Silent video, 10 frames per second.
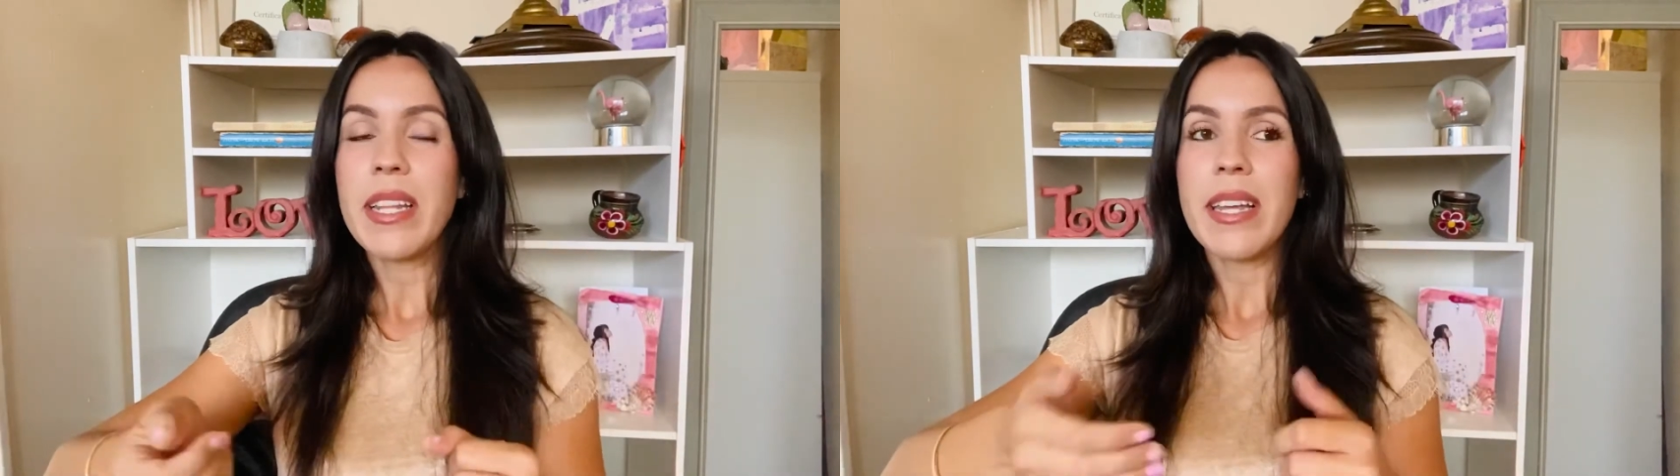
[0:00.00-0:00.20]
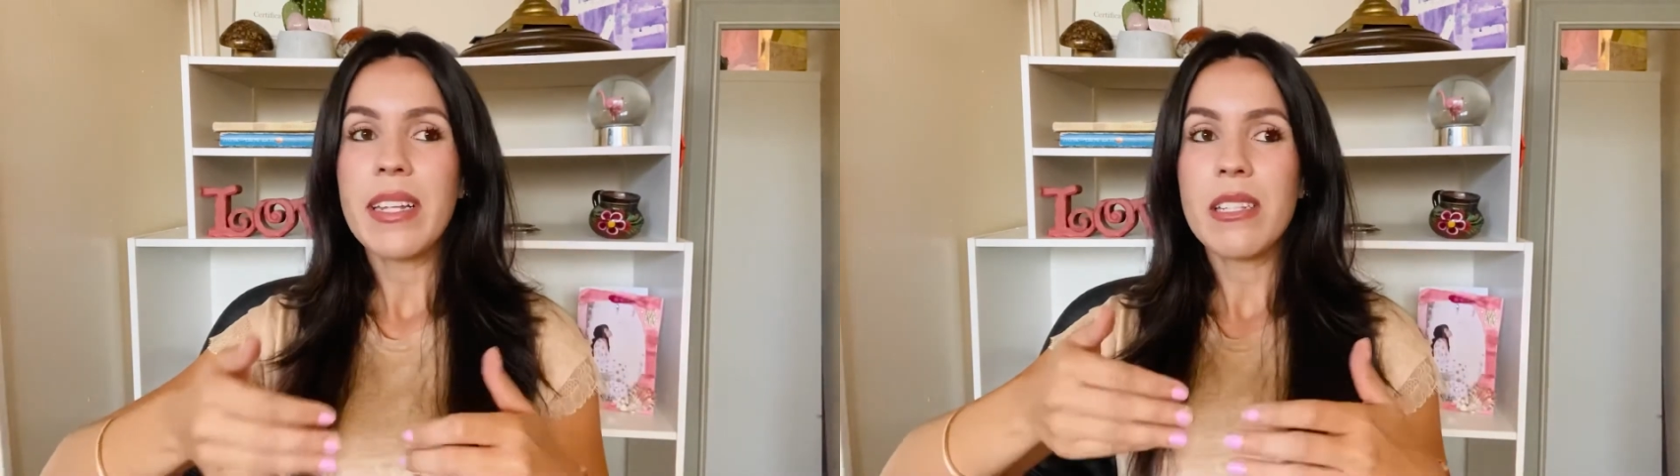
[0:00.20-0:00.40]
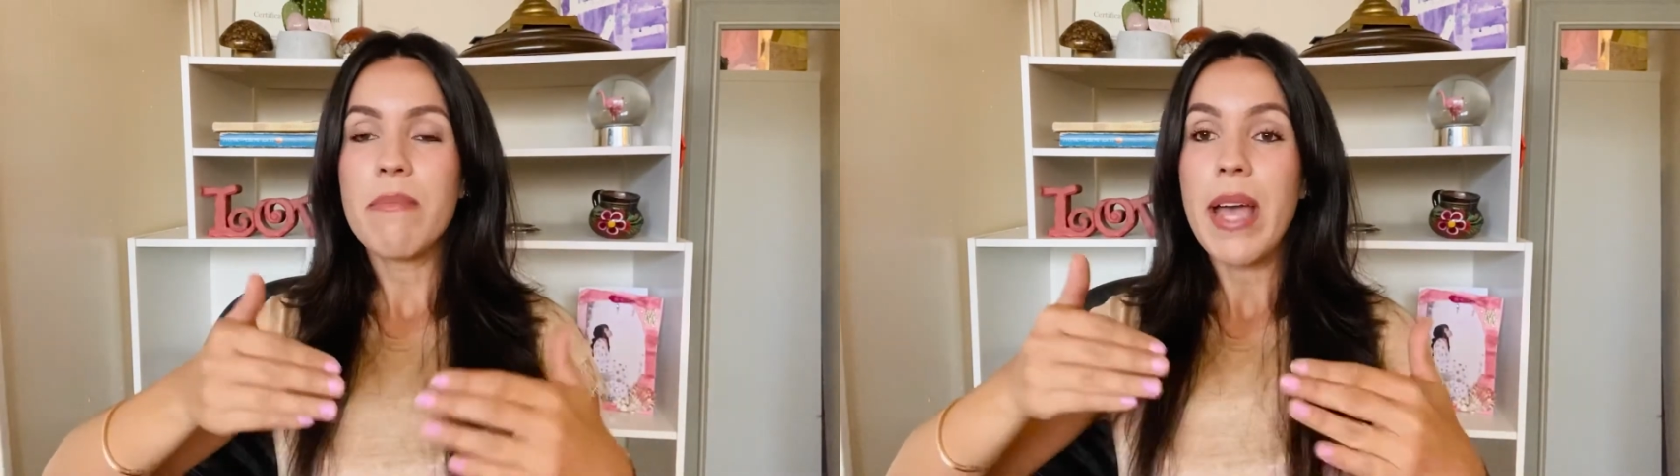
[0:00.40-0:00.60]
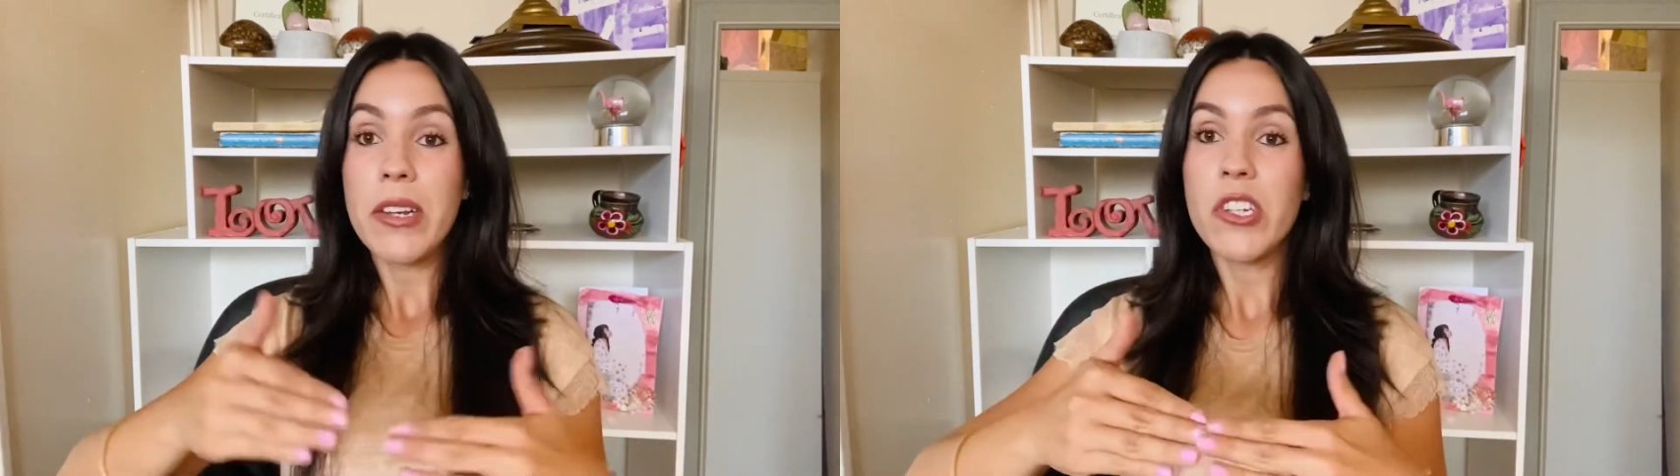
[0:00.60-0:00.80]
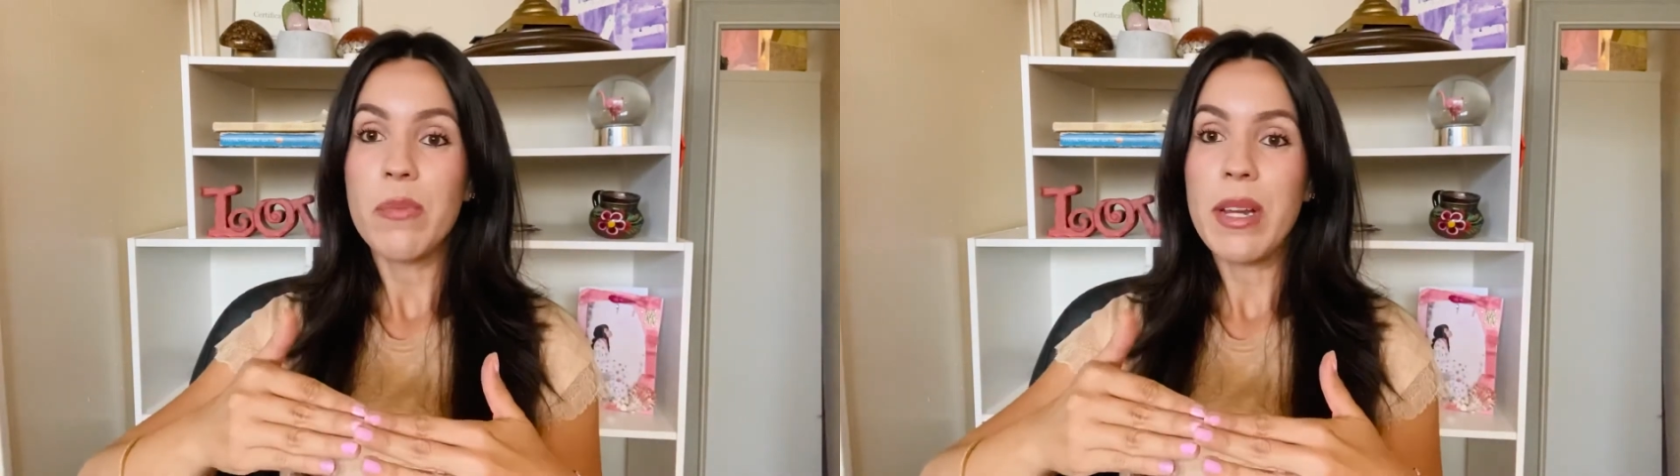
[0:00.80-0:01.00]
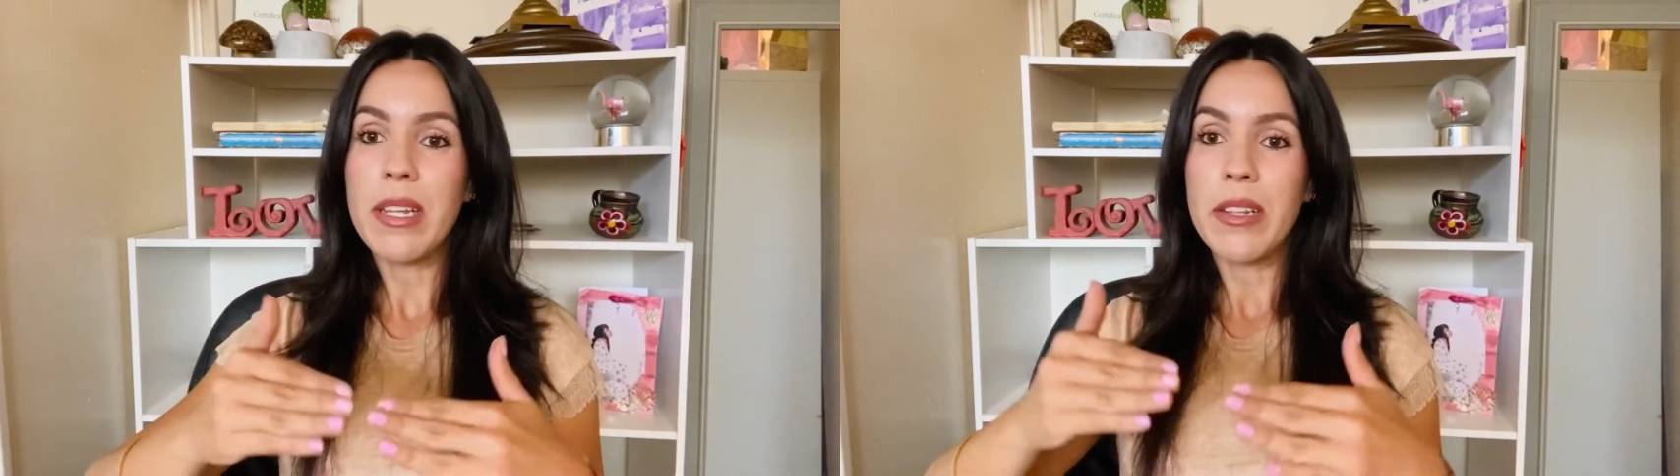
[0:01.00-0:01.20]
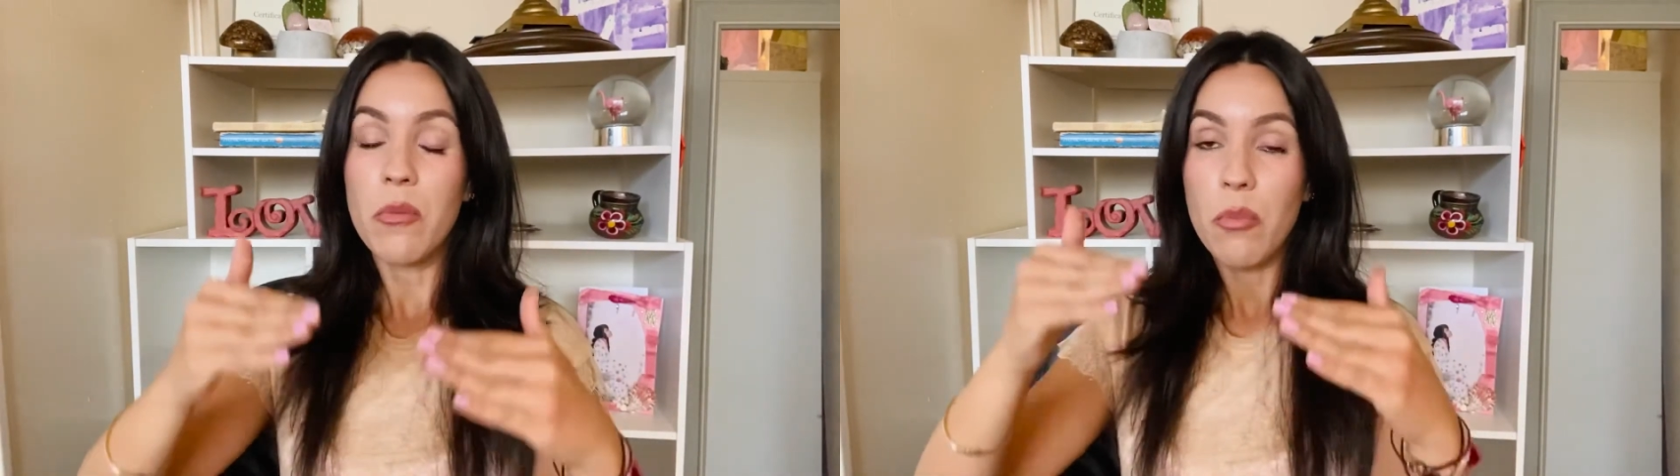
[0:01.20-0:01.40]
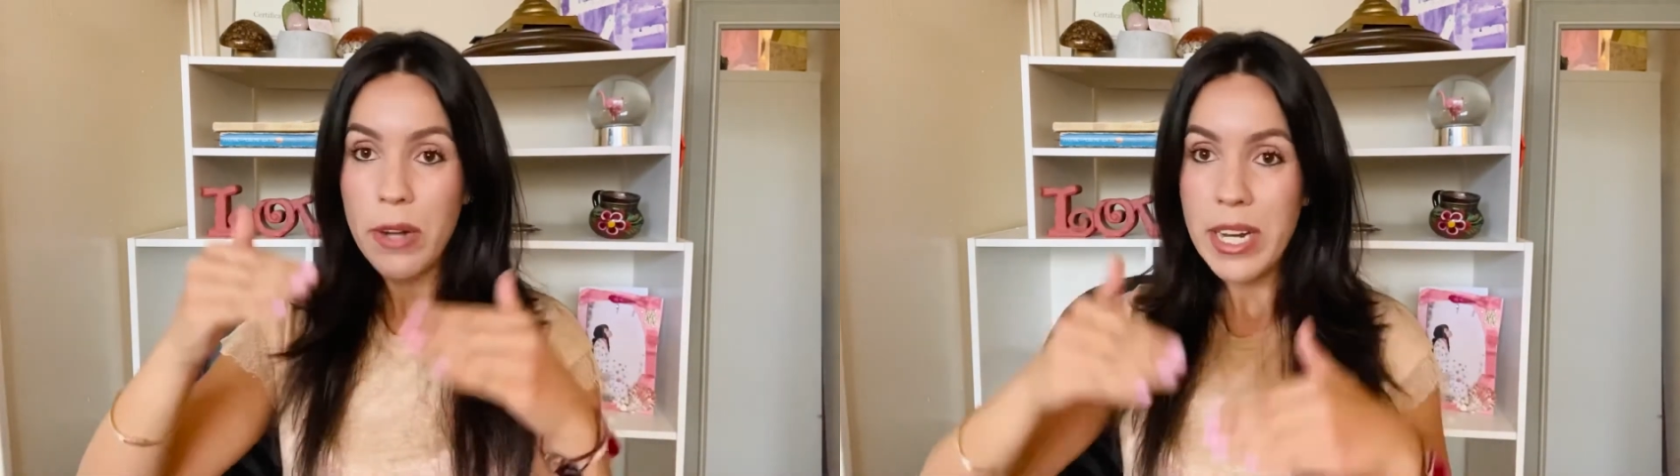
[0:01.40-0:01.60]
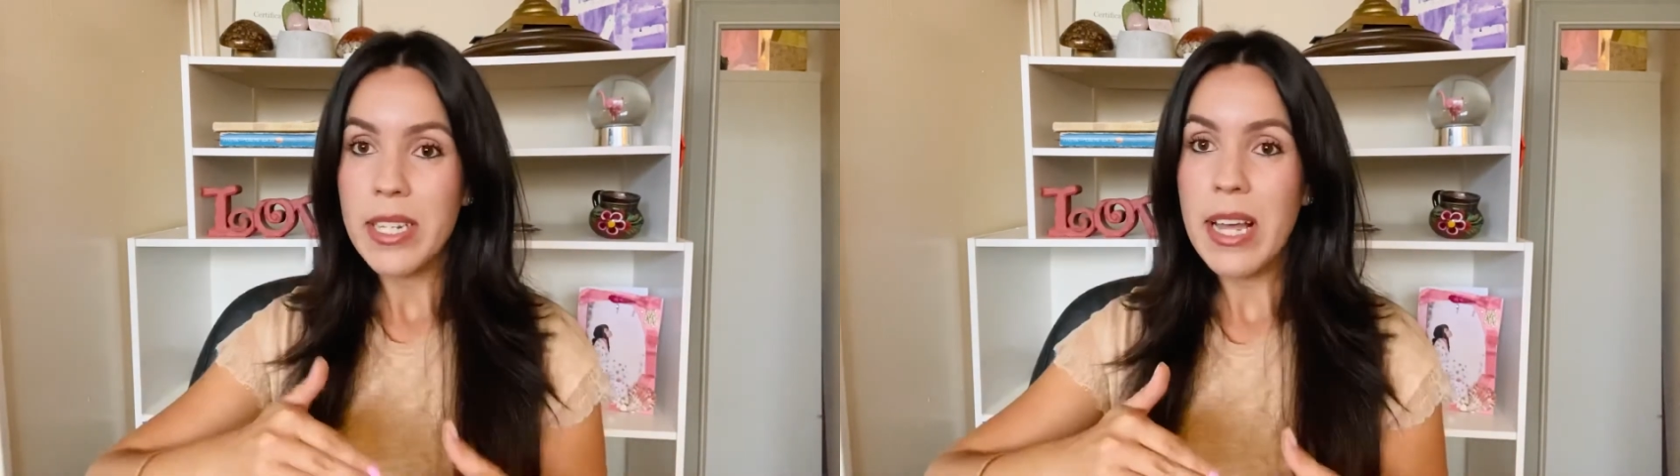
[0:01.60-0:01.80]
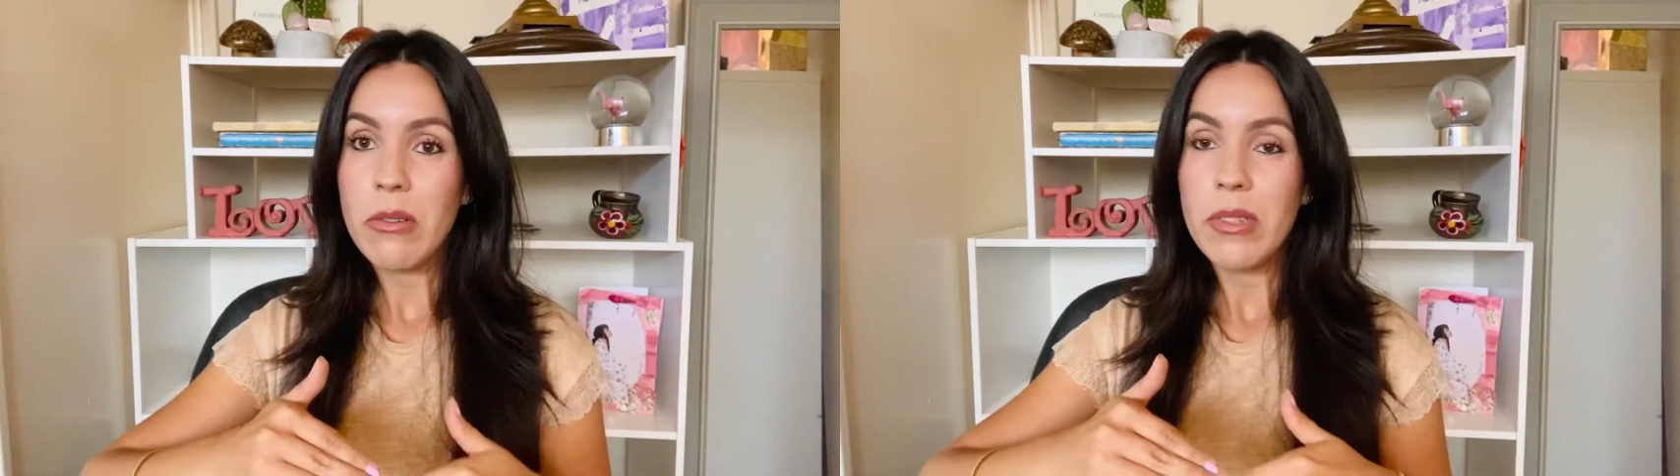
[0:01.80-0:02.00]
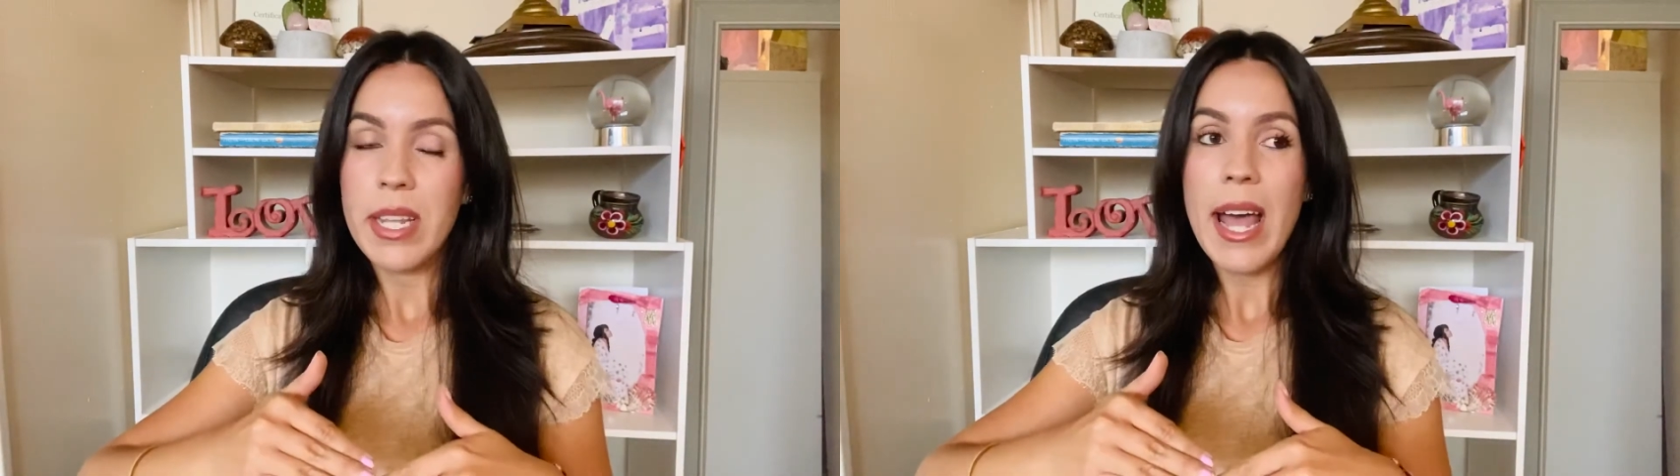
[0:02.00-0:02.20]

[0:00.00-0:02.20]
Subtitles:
Like it's management, like there are breakdowns that